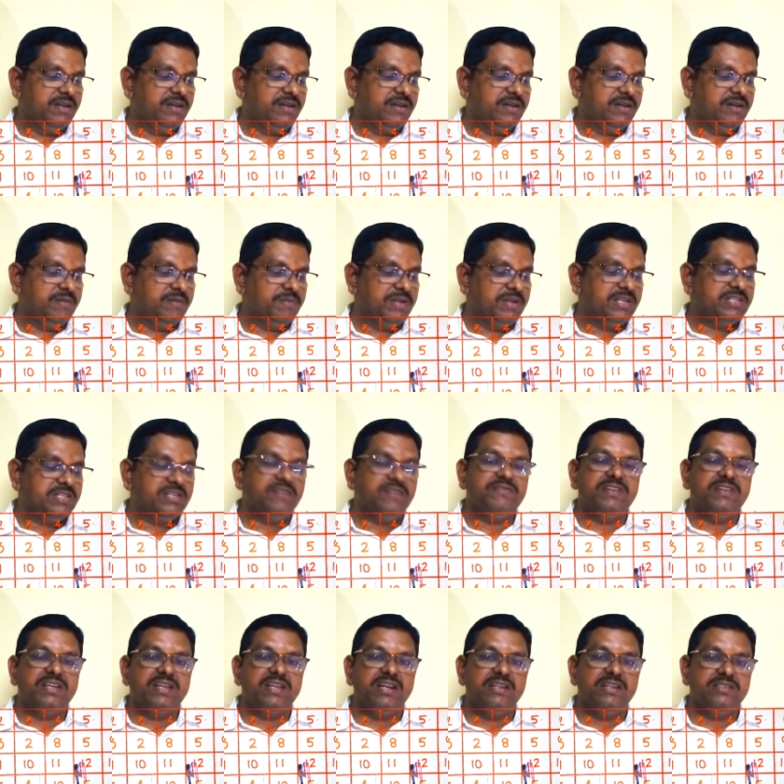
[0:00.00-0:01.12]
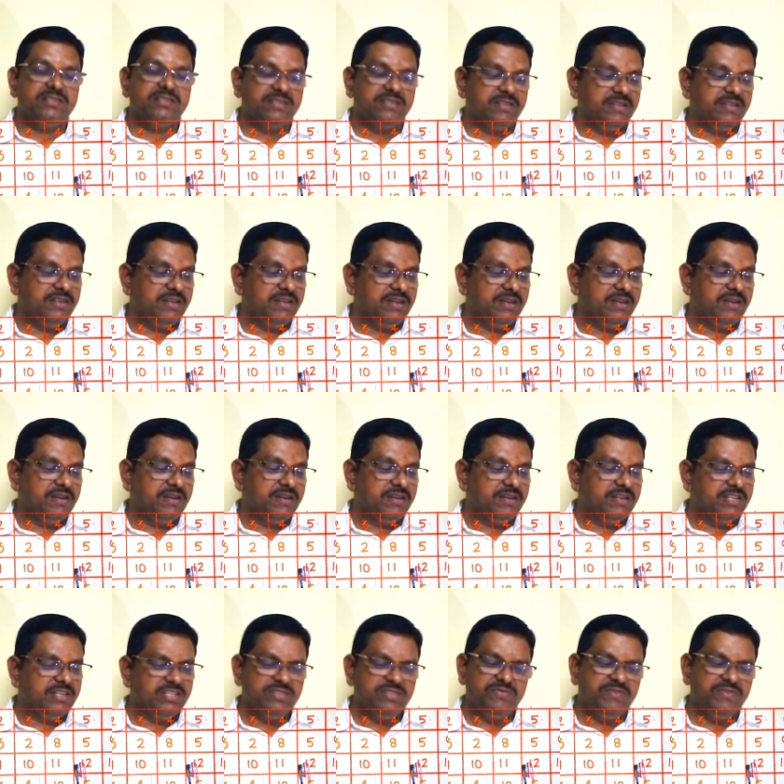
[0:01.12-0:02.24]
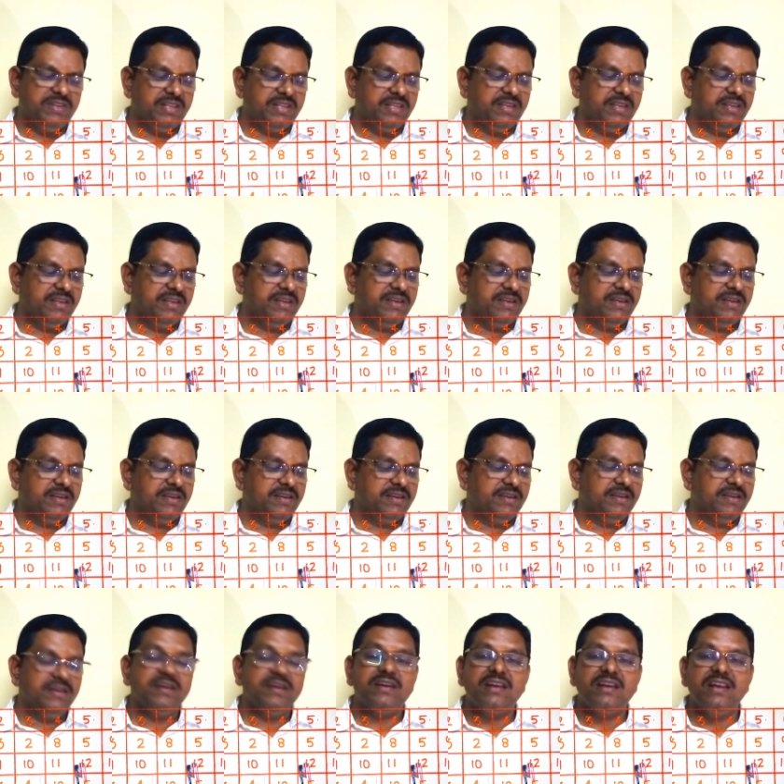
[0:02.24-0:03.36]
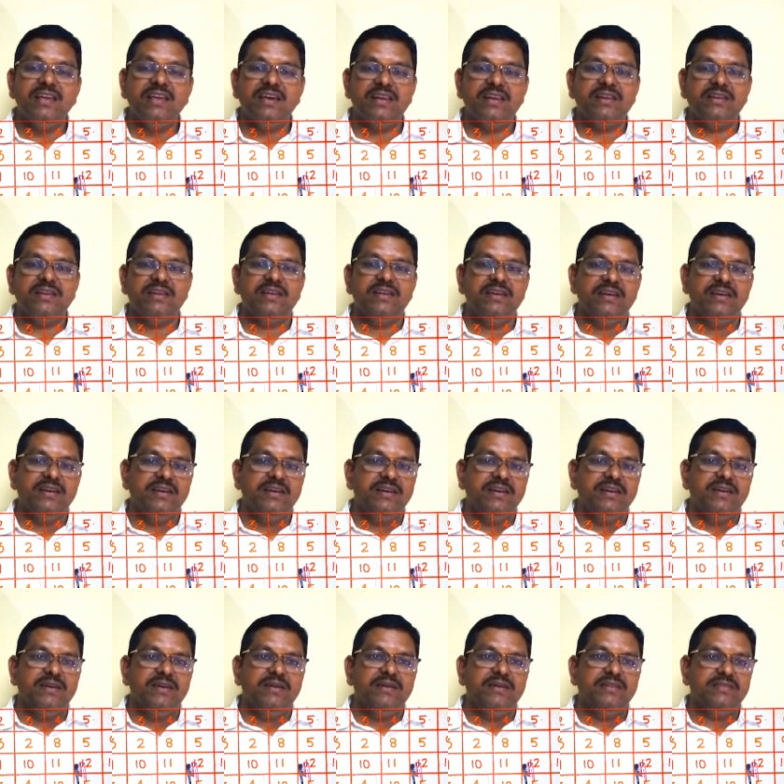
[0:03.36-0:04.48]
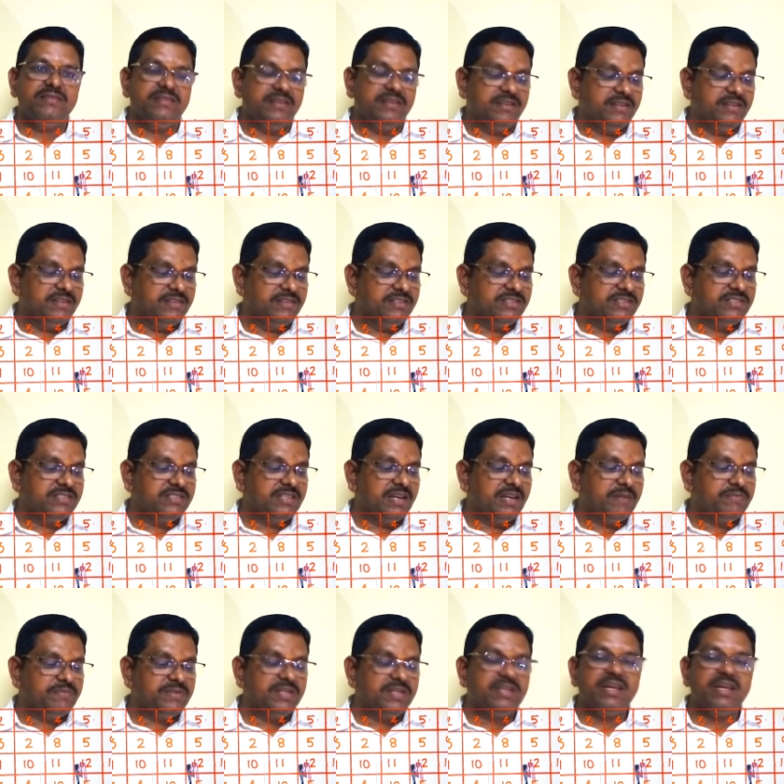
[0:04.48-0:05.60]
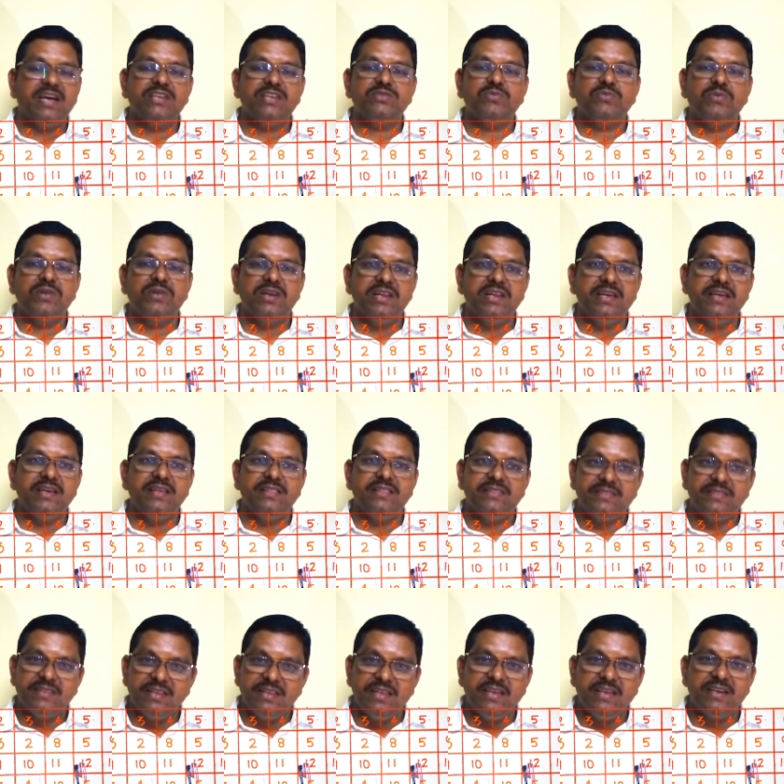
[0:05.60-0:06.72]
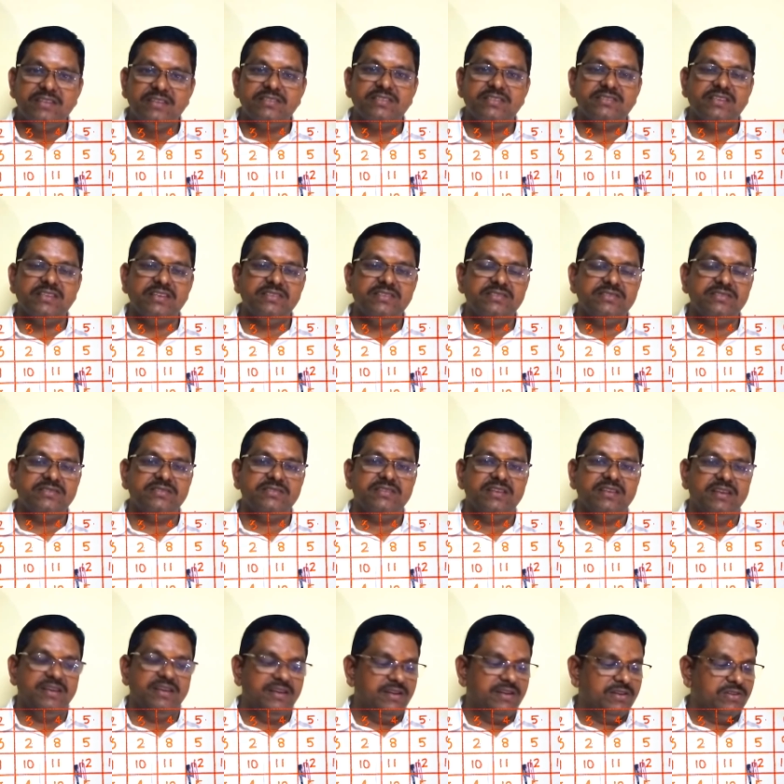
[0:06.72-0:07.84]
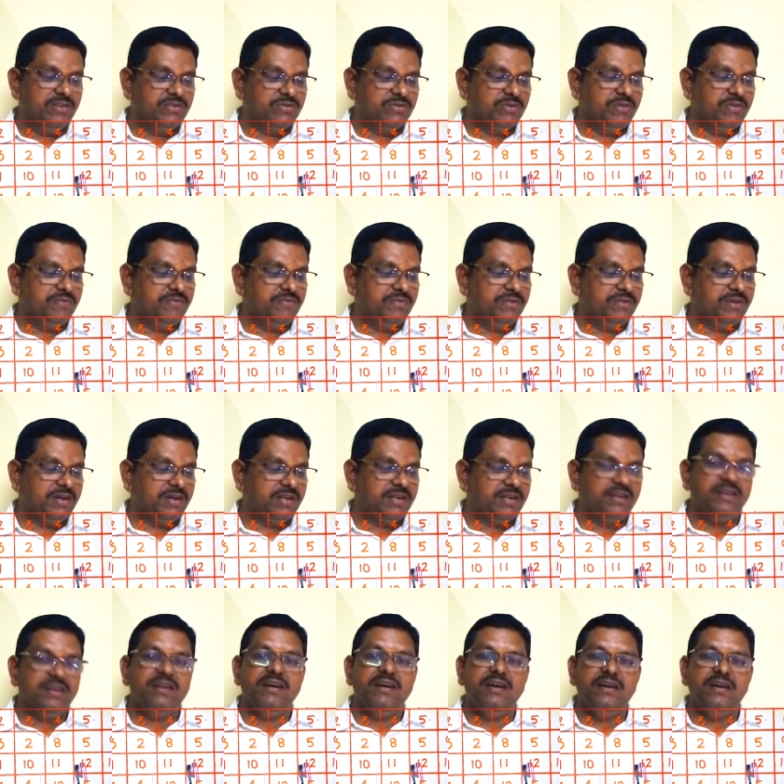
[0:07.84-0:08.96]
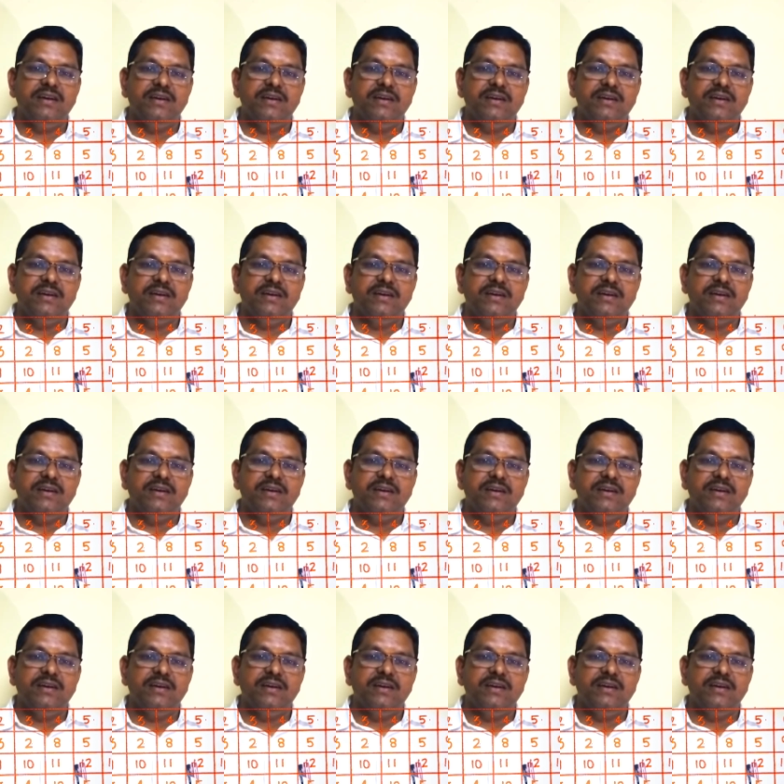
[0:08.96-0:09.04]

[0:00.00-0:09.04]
application of integrals. It is very clear that this chapter has only 3 exercises. So if you are